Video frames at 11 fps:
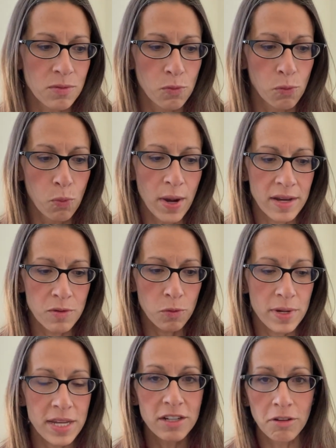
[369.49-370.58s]
when
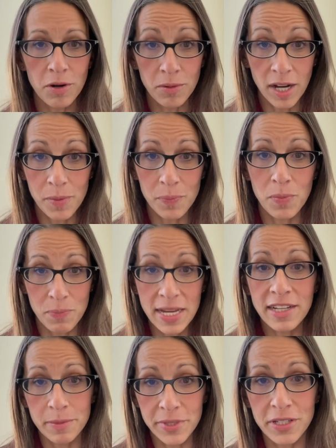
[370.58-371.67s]
we grow up being
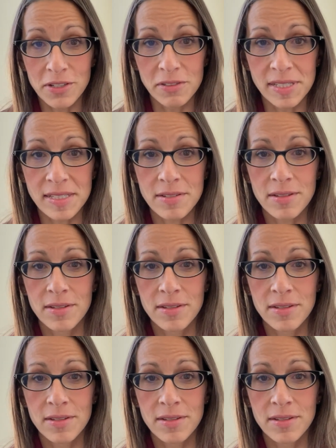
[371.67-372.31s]
abused